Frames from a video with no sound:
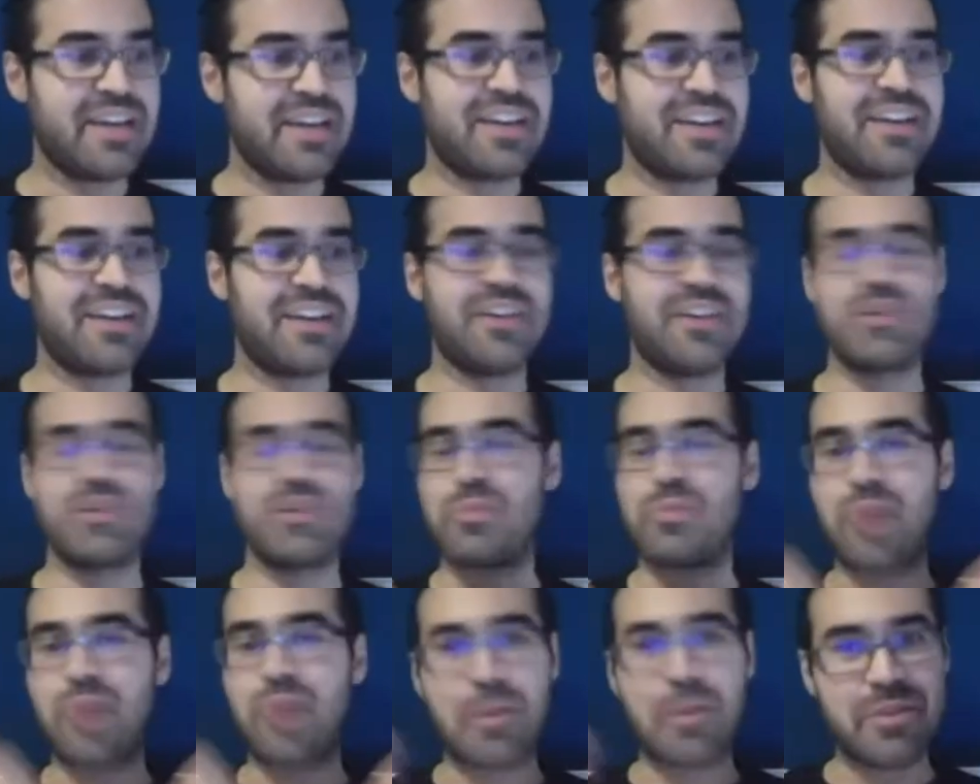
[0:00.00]
You
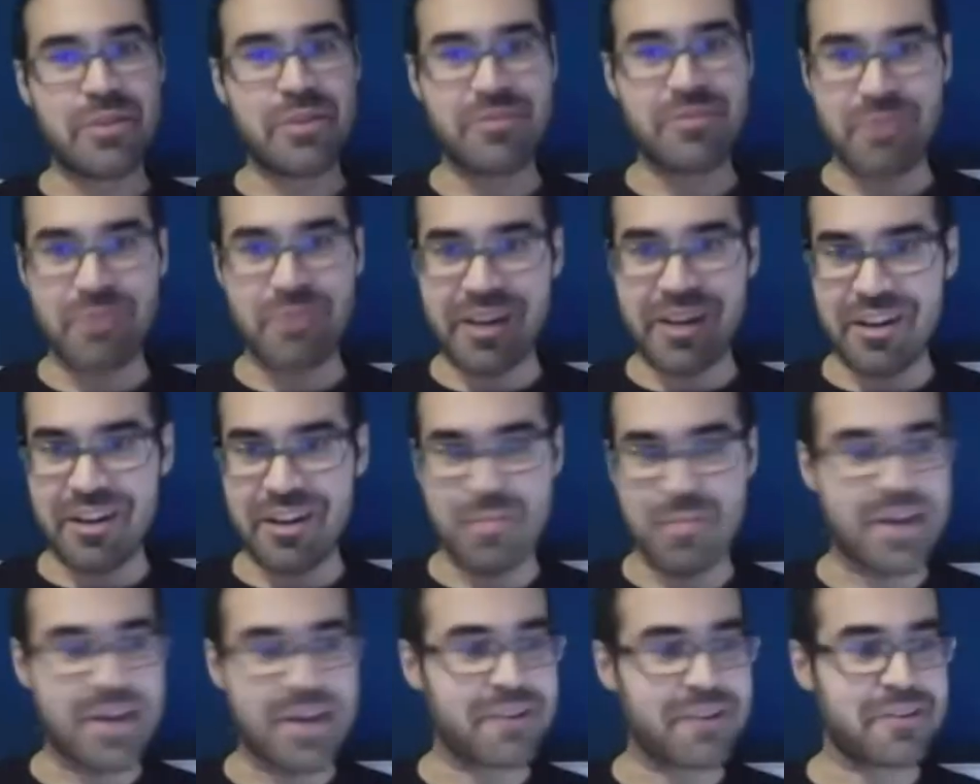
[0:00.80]
can probably even run it in a
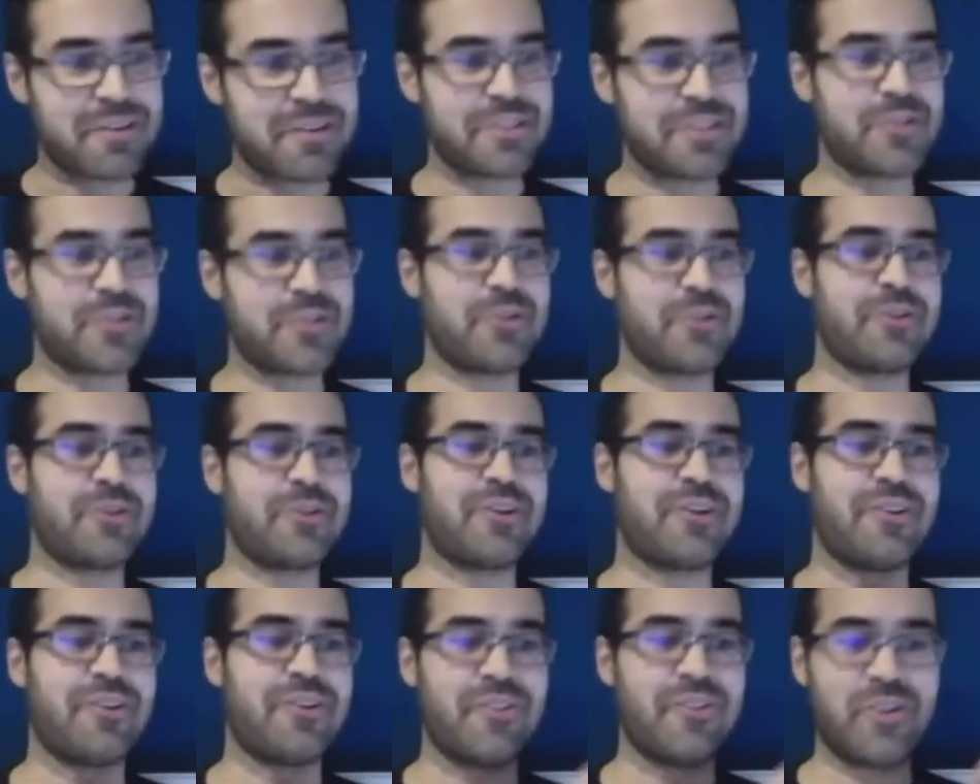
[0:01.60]

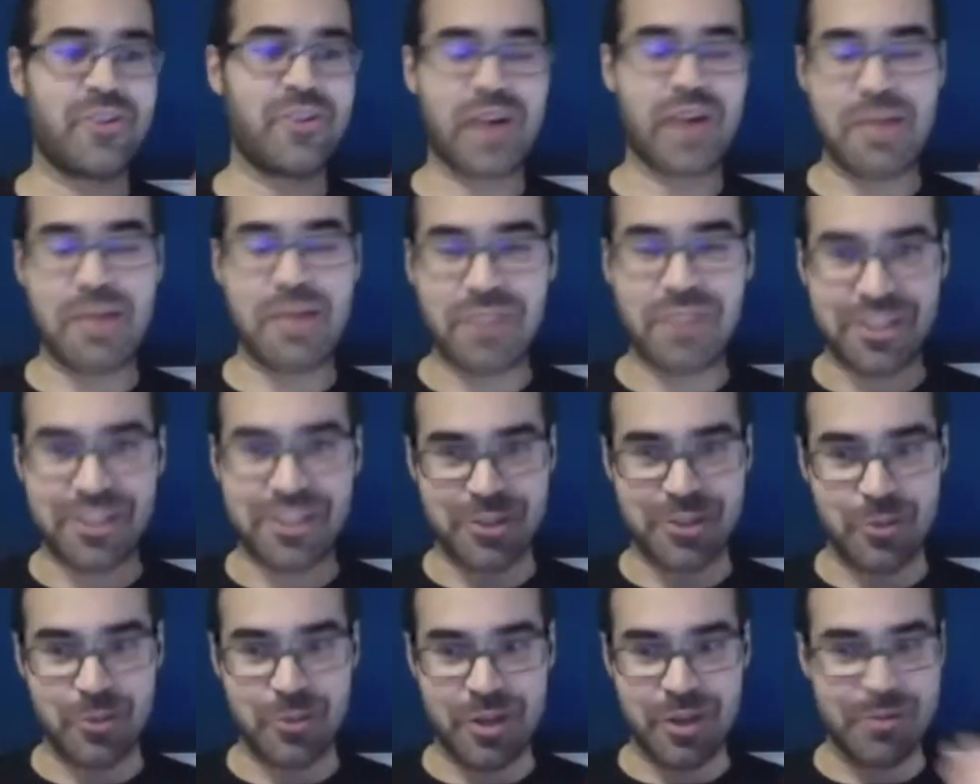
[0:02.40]
microcontroller, although I'm not
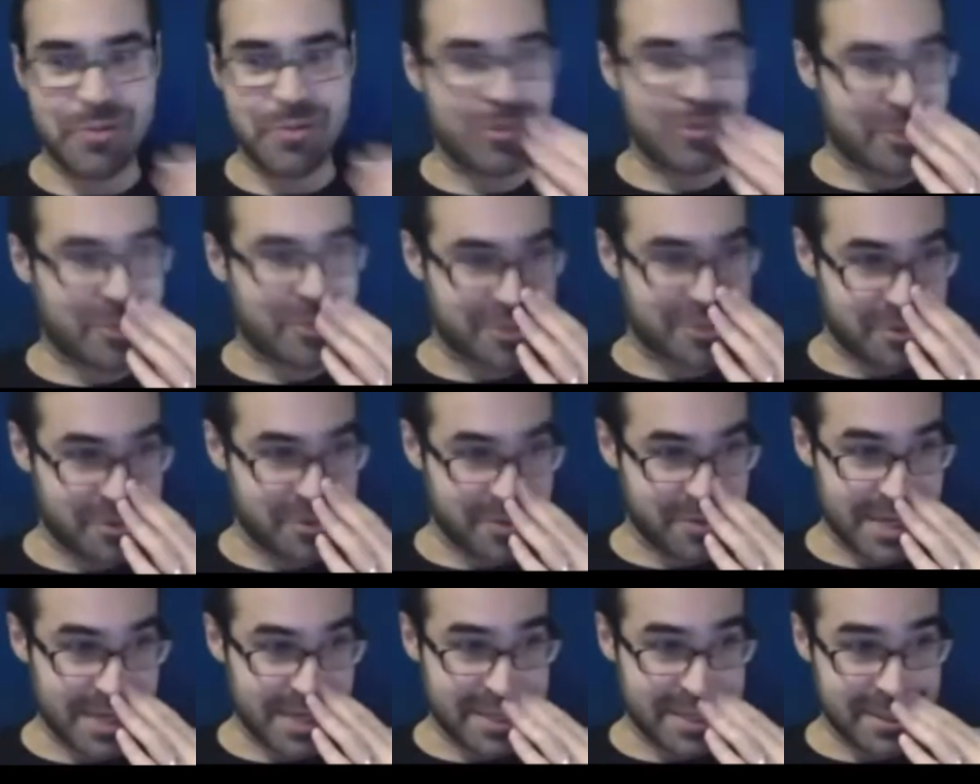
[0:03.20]
sure why you would want to do
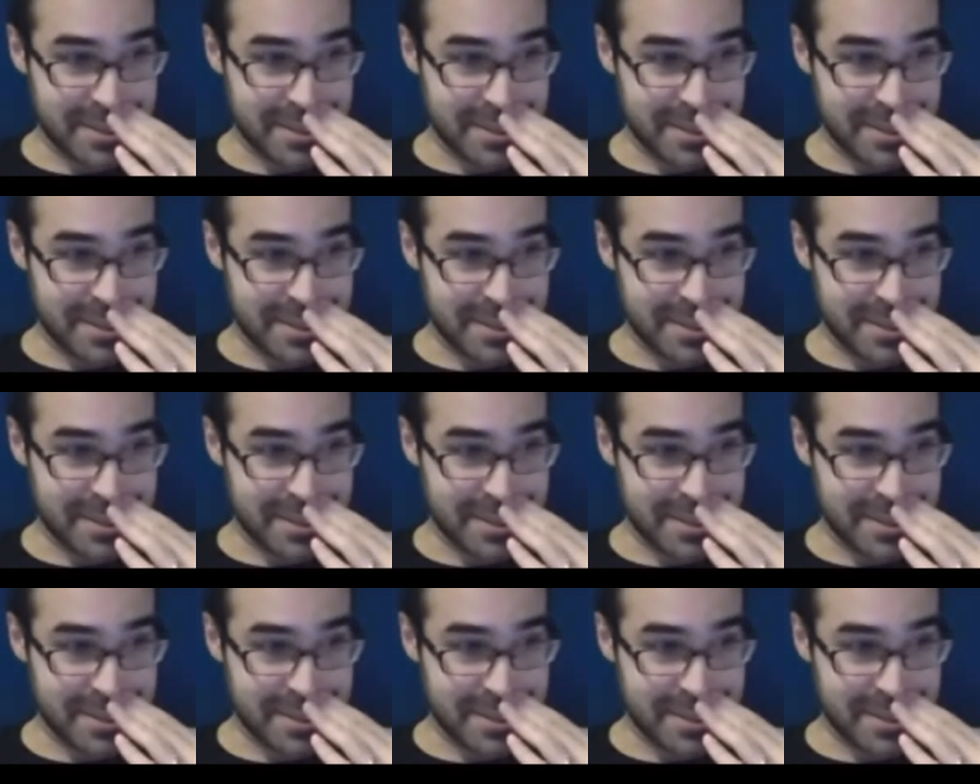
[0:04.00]
that.